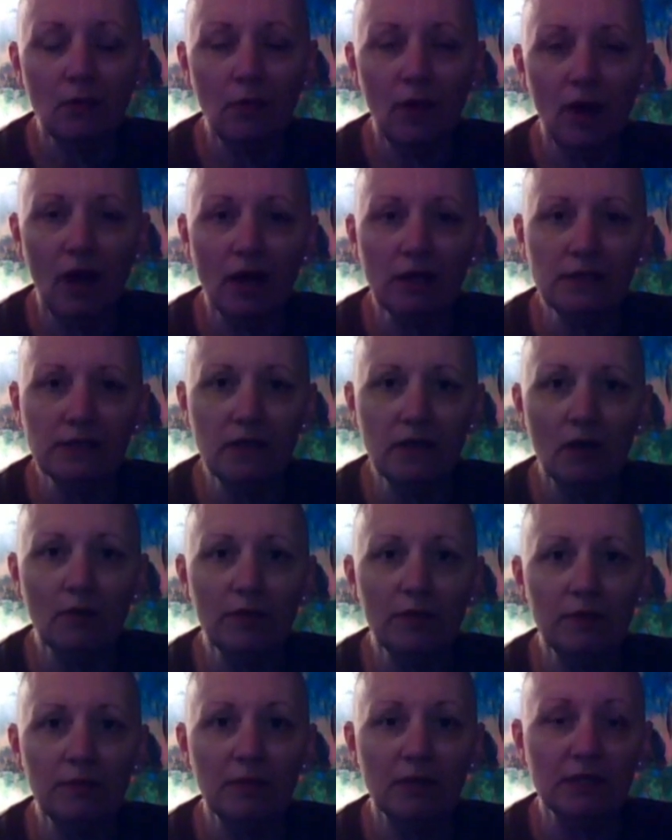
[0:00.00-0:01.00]
what I saw
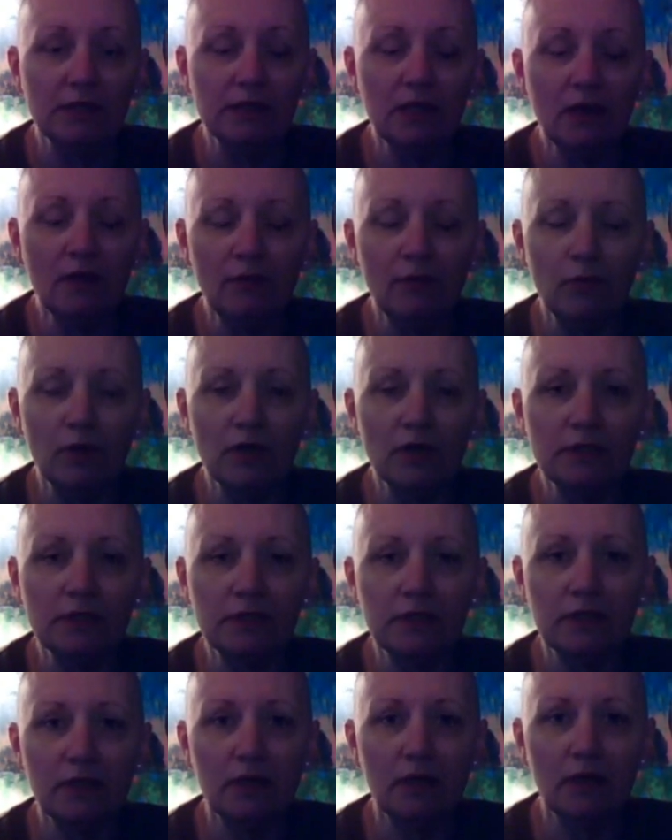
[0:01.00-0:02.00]
within myself
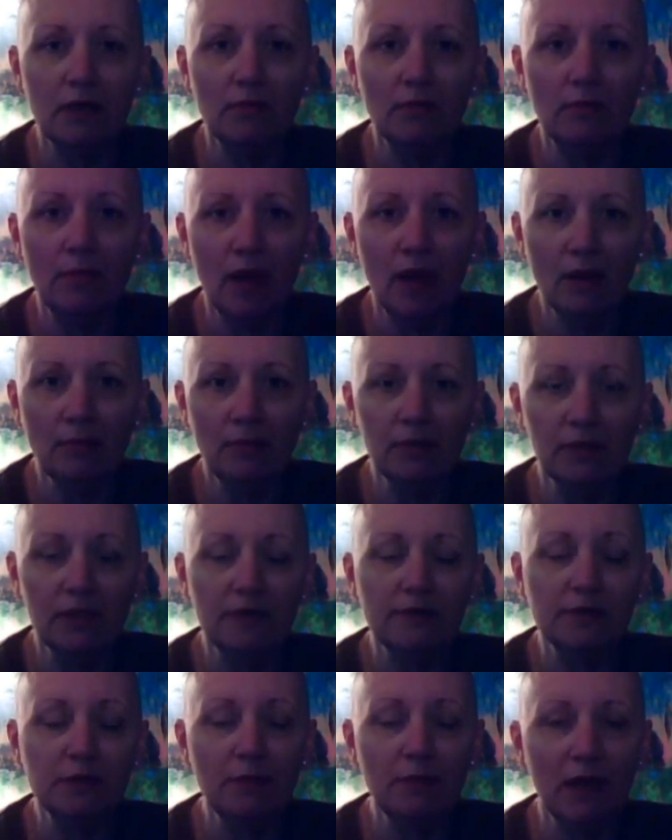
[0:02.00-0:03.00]
was my
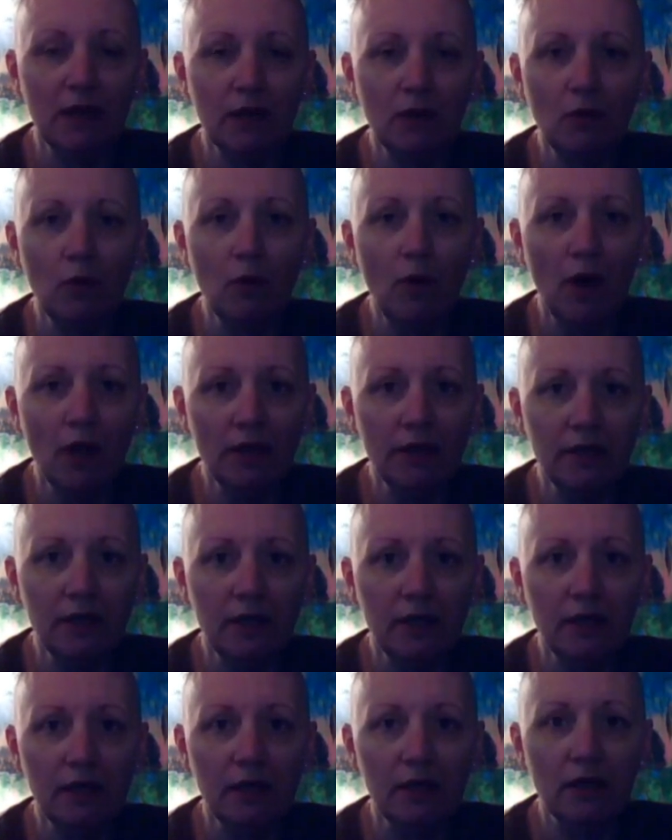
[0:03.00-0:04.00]
beliefs about
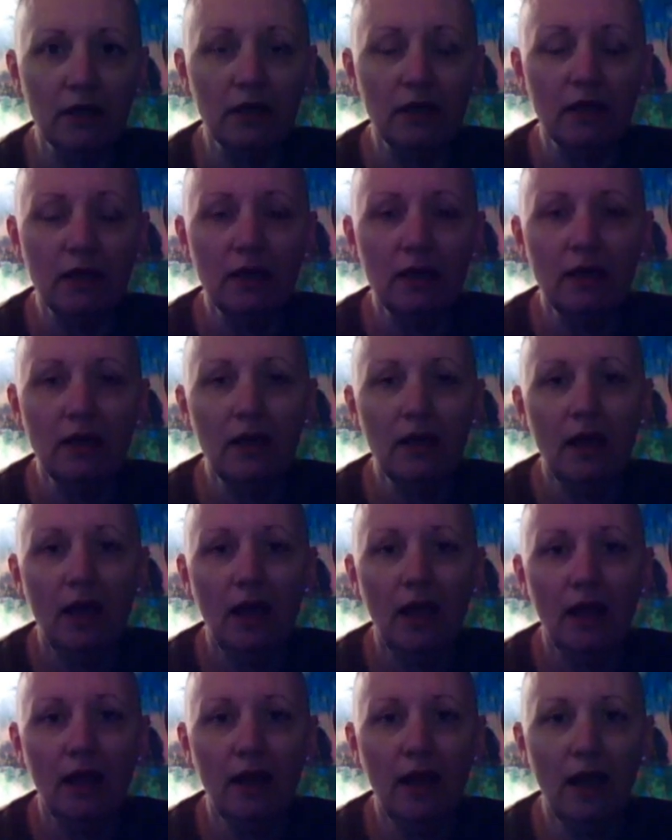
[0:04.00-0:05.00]
equality,
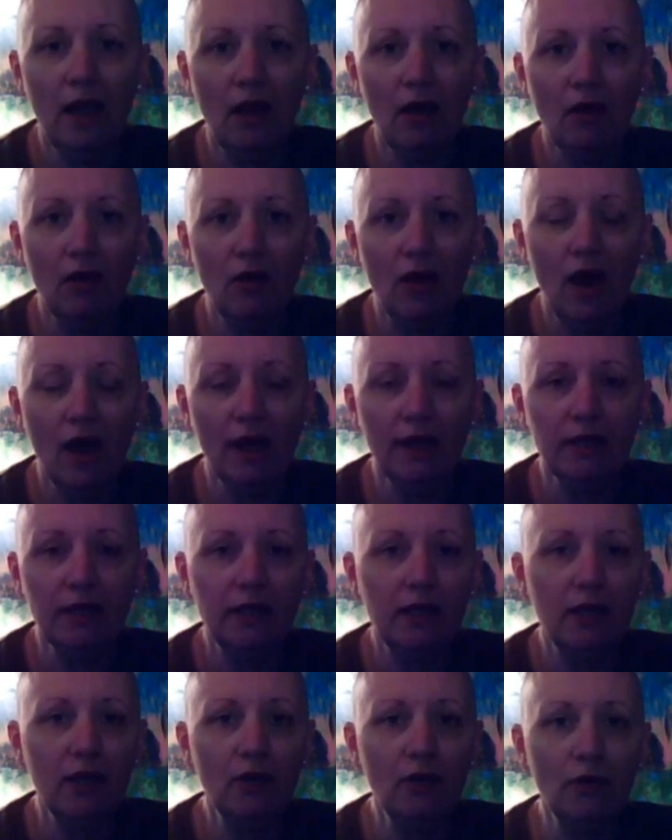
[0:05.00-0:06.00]
and how I
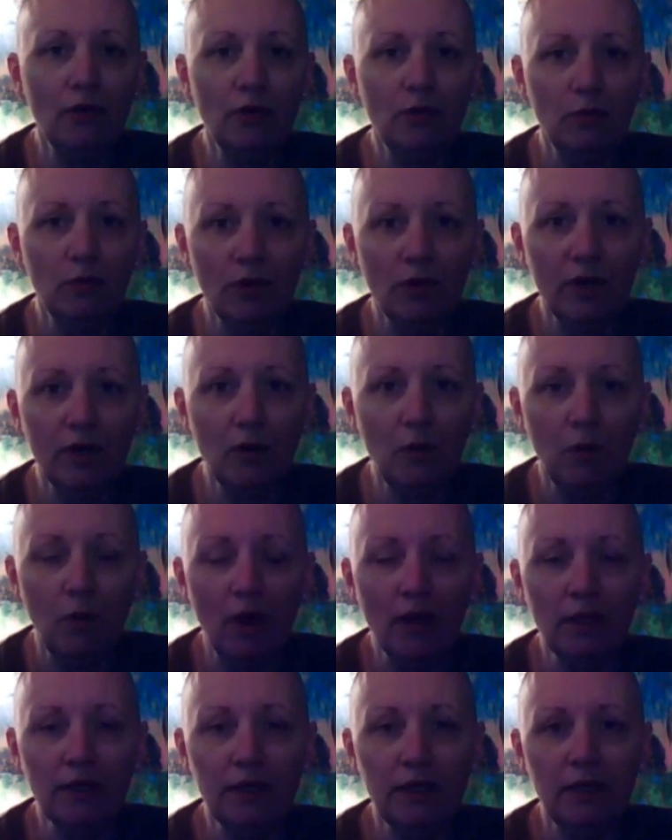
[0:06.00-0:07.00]
could hear the word
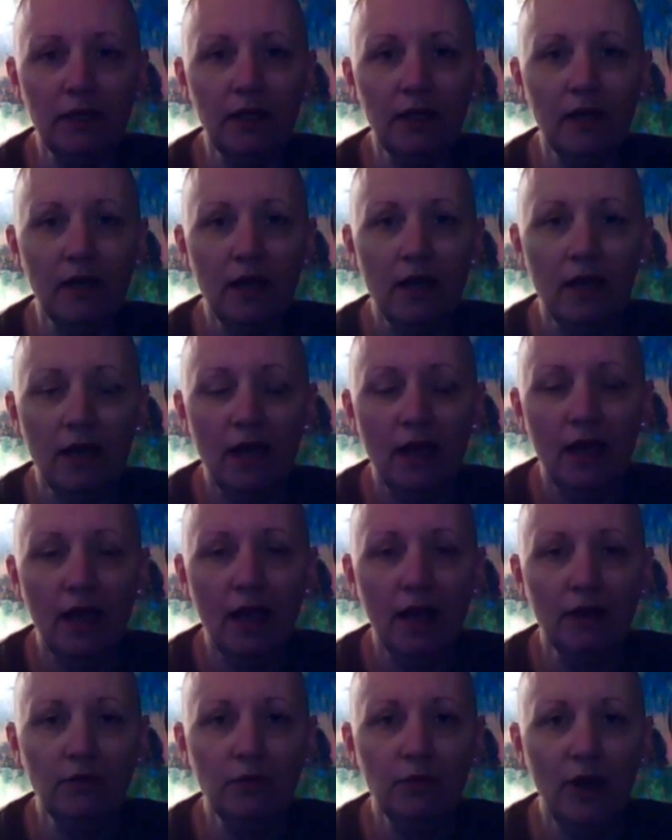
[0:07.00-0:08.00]
equality
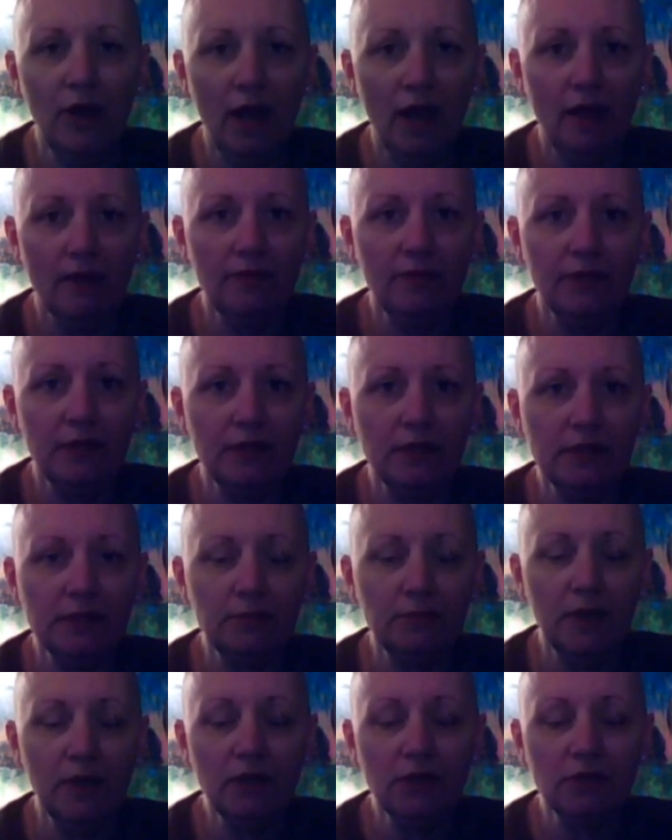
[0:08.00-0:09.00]
and would have
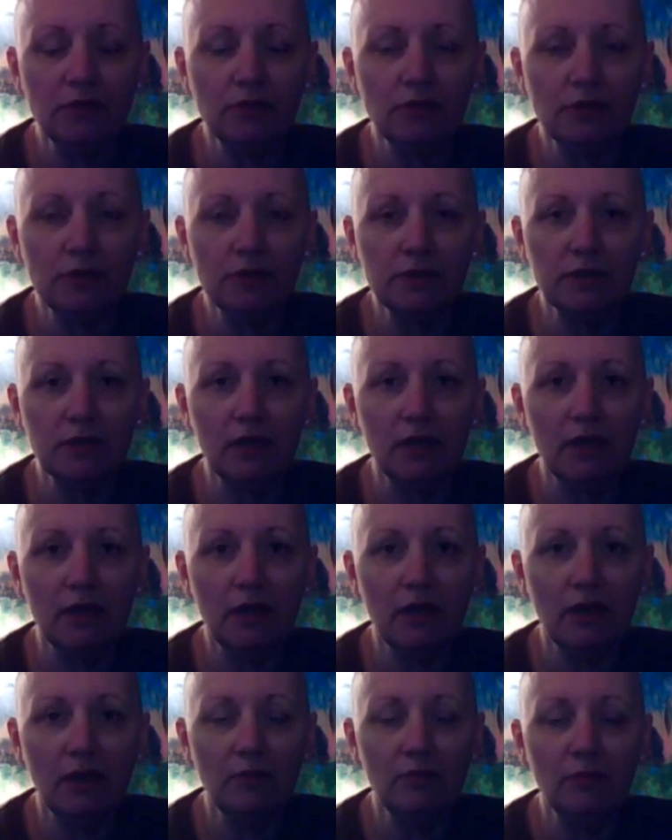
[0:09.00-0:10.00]
these pictures
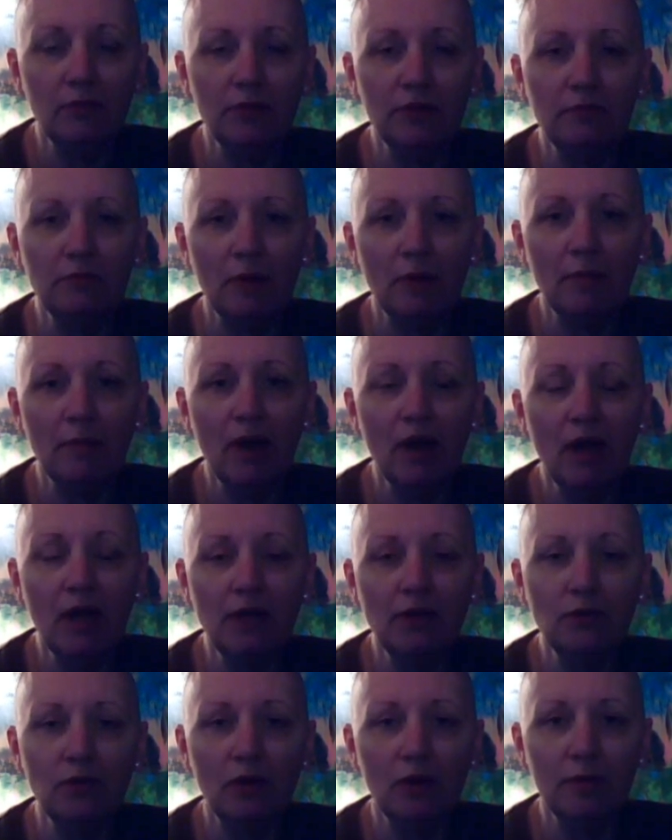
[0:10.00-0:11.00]
within my
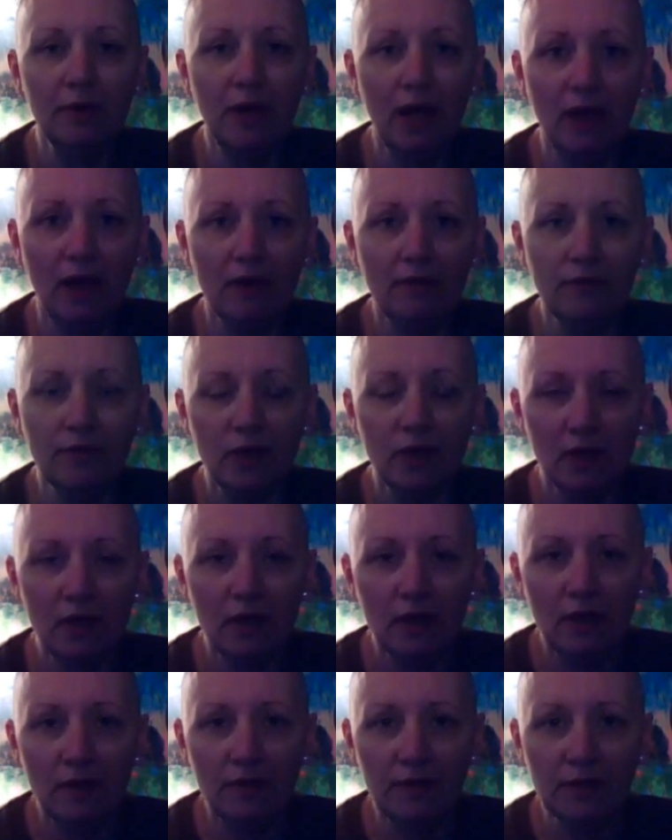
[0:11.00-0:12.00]
mind, or I would have
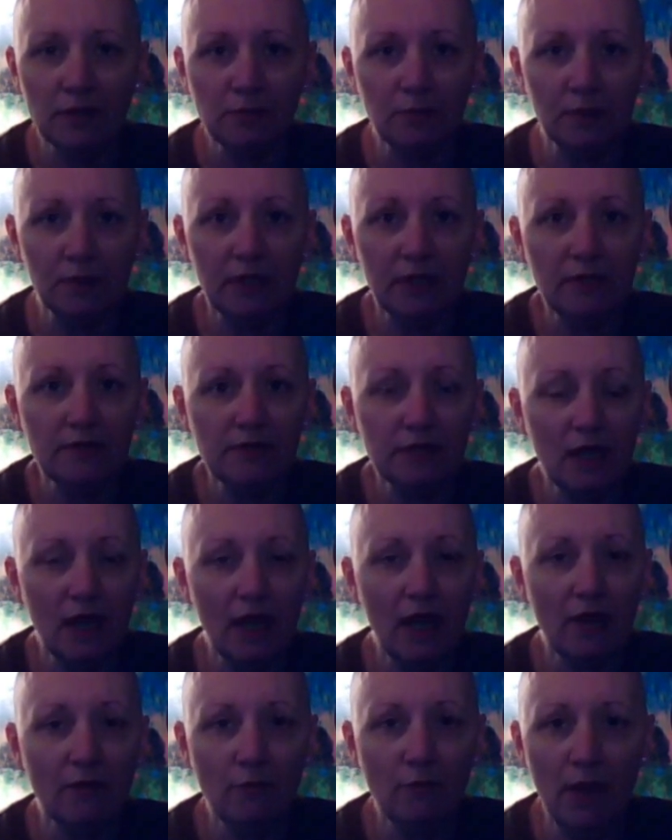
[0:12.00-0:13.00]
these beliefs that
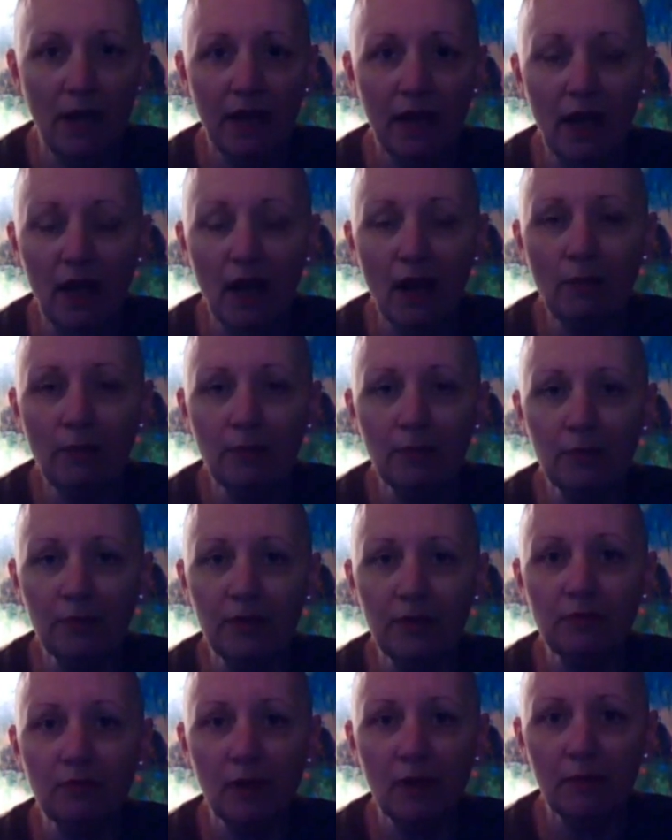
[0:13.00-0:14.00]
I have made up
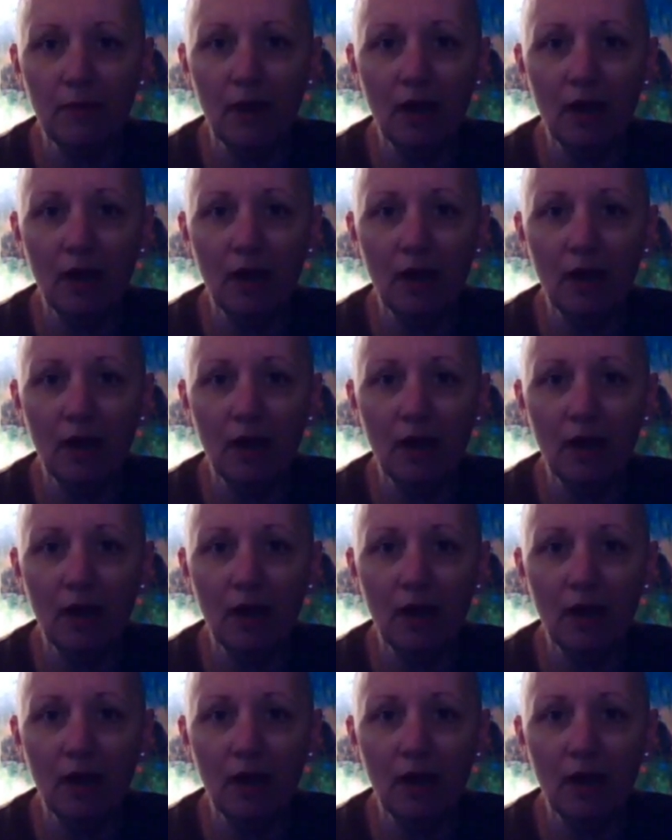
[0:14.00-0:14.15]
within my